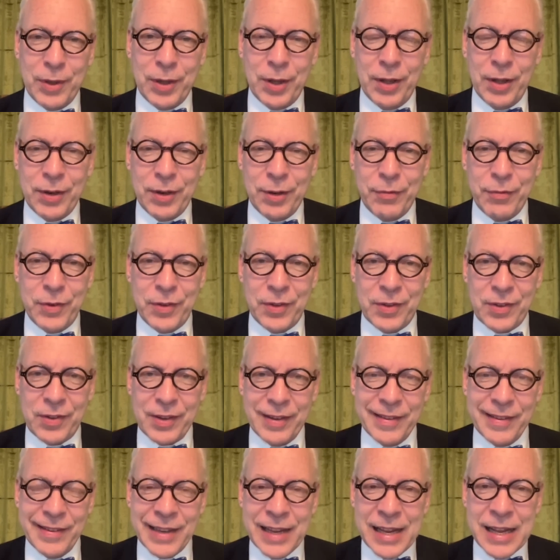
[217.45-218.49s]
The only difference
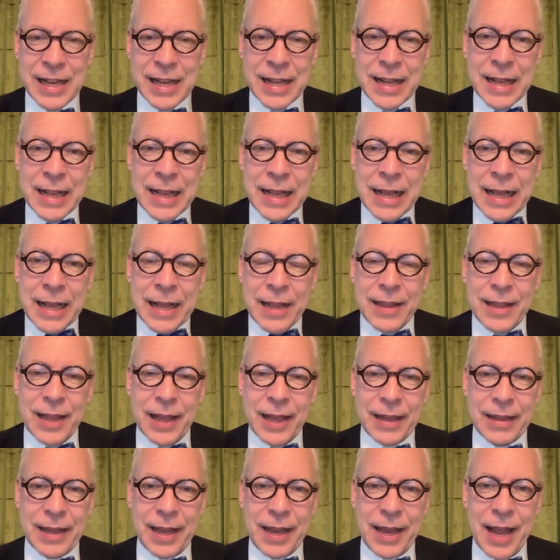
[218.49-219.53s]
is
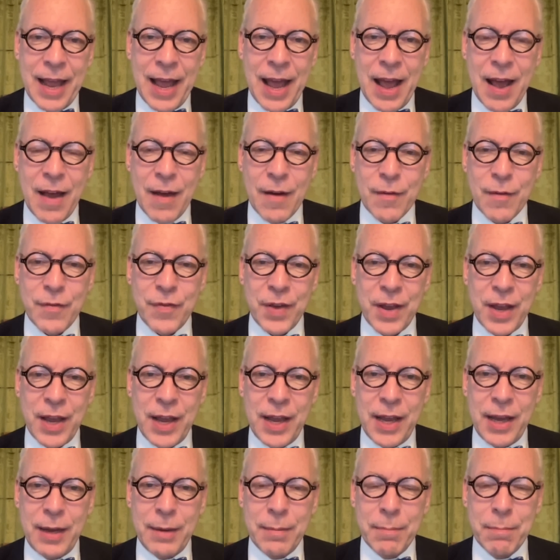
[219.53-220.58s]
that they have
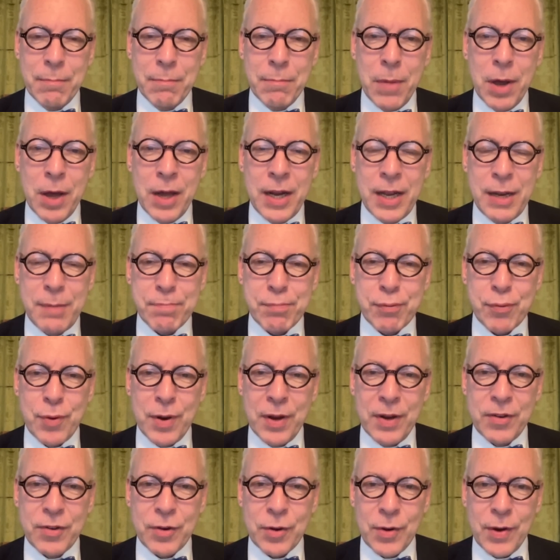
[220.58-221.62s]
a money
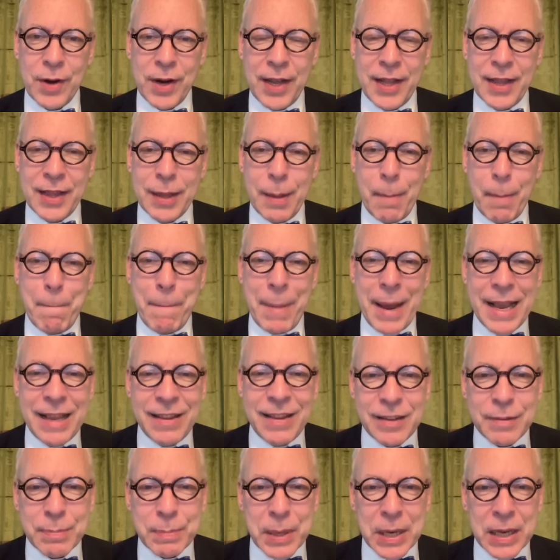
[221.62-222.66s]
printer in the
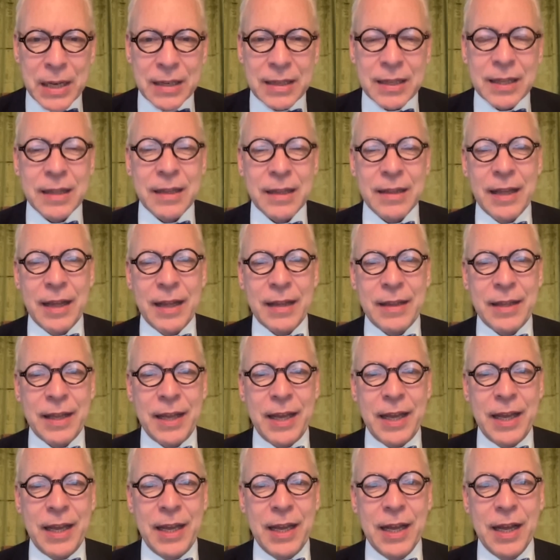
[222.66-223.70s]
basement that
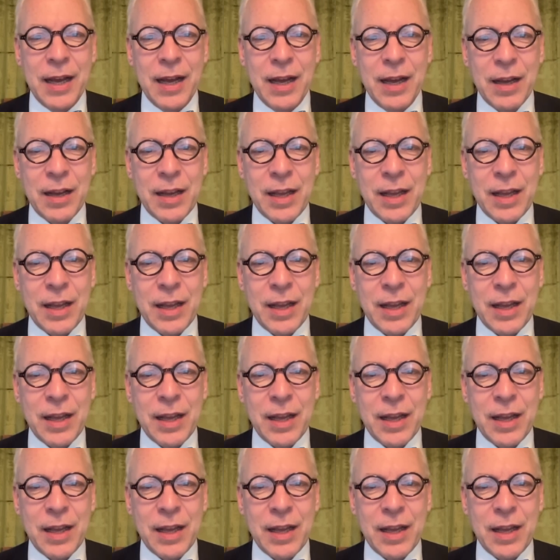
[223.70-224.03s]
they uh,